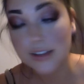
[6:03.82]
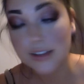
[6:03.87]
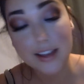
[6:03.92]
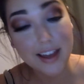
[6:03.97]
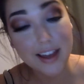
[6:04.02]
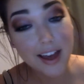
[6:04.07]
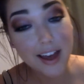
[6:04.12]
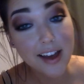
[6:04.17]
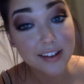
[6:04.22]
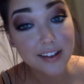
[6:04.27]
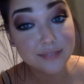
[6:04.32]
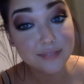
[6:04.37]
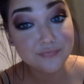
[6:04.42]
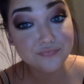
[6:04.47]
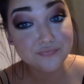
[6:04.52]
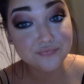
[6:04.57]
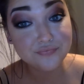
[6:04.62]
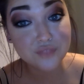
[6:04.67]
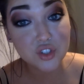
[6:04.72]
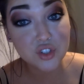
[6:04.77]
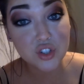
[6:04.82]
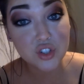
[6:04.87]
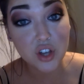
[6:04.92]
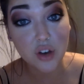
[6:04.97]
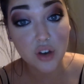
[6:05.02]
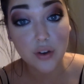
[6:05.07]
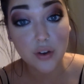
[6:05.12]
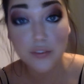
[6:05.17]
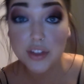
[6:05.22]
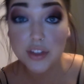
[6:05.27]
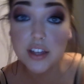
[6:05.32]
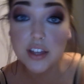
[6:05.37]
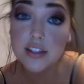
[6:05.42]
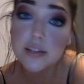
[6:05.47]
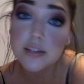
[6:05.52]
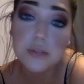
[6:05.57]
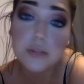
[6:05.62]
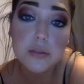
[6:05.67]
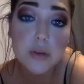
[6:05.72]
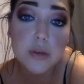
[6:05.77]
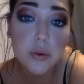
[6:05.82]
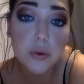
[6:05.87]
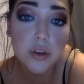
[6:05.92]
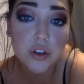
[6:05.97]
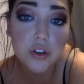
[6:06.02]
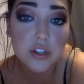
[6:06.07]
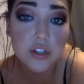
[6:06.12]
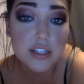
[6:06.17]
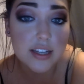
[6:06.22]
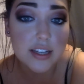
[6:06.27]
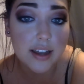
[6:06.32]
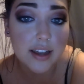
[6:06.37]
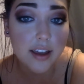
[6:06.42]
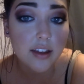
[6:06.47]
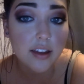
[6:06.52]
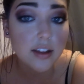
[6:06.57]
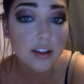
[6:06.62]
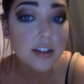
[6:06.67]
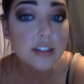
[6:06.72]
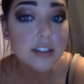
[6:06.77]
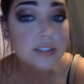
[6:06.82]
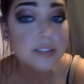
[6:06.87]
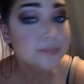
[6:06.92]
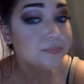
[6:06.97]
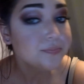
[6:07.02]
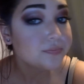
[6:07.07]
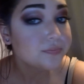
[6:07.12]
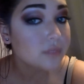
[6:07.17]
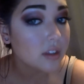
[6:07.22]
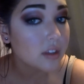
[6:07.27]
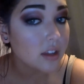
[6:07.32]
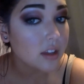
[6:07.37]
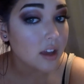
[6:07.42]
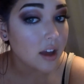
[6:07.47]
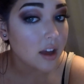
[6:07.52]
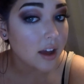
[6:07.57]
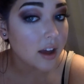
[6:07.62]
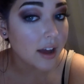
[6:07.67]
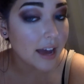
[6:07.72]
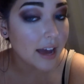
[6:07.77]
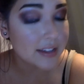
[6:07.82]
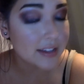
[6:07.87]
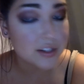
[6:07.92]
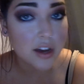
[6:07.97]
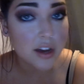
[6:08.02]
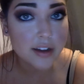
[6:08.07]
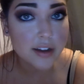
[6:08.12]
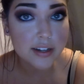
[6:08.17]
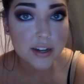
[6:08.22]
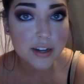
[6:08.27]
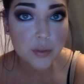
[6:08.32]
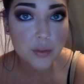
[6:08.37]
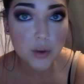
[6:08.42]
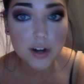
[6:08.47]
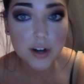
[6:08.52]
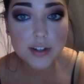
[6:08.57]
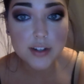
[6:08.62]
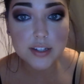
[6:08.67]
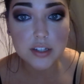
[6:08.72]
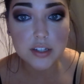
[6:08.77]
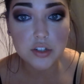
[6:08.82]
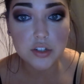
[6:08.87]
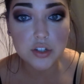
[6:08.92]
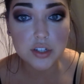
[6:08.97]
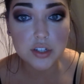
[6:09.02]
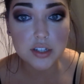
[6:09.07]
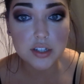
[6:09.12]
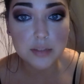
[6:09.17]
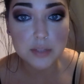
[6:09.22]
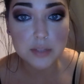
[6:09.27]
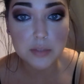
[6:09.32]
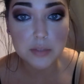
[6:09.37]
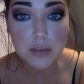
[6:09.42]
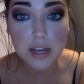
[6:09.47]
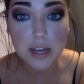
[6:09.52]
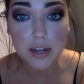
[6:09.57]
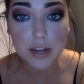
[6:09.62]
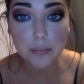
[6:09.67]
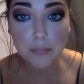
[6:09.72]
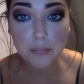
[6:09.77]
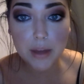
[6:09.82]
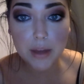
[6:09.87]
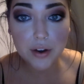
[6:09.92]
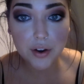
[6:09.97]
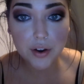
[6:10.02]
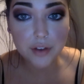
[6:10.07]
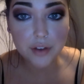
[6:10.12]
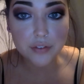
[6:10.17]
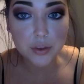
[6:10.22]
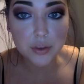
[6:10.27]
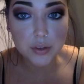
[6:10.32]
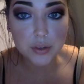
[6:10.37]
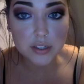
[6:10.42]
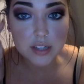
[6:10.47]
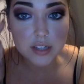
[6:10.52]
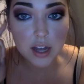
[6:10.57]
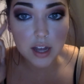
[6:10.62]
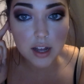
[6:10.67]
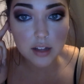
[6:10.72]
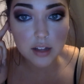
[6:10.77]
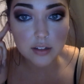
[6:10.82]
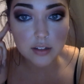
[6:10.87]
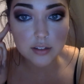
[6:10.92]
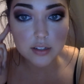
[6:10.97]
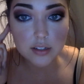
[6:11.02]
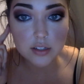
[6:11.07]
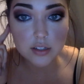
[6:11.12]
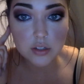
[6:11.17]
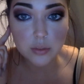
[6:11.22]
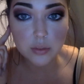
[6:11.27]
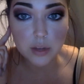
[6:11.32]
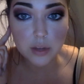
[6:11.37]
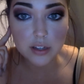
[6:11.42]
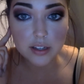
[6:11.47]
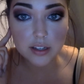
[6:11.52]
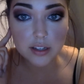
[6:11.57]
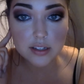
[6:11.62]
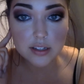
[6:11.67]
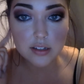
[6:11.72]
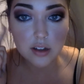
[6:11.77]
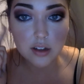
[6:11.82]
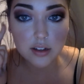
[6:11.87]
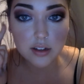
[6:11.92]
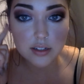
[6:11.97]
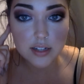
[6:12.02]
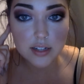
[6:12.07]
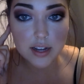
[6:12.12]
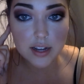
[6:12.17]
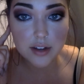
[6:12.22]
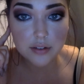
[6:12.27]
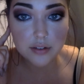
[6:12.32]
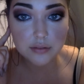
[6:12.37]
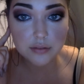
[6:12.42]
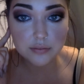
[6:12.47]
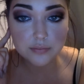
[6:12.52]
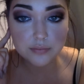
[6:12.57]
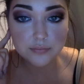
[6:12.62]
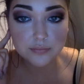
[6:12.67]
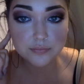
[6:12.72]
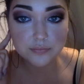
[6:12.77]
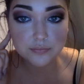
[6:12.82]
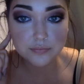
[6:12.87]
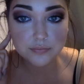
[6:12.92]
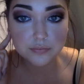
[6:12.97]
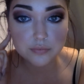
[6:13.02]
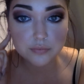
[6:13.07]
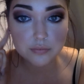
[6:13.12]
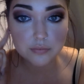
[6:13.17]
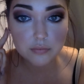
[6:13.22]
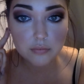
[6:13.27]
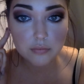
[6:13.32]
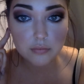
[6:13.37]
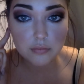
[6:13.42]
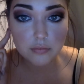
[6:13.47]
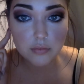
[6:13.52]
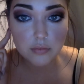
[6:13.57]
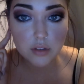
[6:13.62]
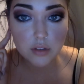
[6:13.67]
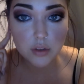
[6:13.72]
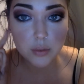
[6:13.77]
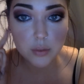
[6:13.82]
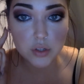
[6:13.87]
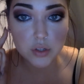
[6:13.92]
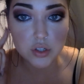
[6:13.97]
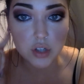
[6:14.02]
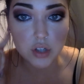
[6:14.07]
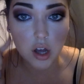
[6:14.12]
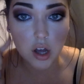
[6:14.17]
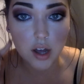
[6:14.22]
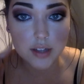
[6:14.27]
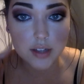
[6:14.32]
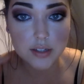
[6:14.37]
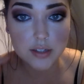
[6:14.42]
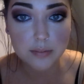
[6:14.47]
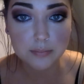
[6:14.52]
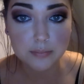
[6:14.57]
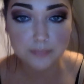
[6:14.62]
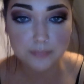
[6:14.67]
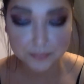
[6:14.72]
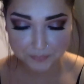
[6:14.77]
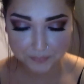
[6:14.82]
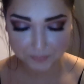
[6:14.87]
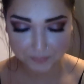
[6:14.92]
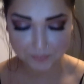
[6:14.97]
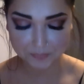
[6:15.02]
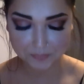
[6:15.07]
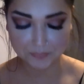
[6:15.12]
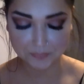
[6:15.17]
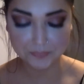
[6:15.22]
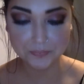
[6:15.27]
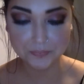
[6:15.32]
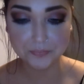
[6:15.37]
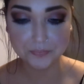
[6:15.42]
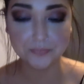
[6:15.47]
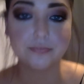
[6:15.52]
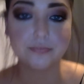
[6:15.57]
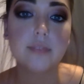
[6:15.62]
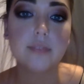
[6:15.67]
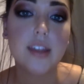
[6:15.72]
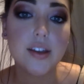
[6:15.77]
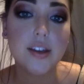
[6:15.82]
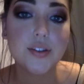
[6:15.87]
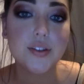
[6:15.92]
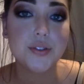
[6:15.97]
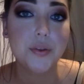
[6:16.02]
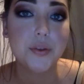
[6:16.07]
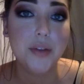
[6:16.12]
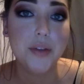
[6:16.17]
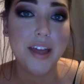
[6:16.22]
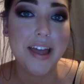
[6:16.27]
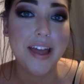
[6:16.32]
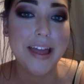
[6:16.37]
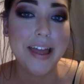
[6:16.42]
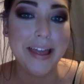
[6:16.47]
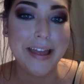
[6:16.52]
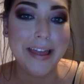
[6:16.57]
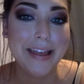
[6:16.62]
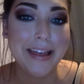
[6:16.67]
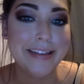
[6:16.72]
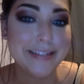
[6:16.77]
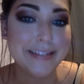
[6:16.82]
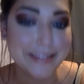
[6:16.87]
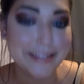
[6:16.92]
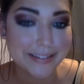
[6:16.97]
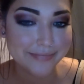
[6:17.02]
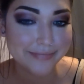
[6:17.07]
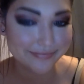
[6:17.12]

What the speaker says: yeah, so everything seems to be going good today. Hasn't gotten any worse. It just seems to be getting better. If you can tell, the swelling has gone down, which is awesome. So yes.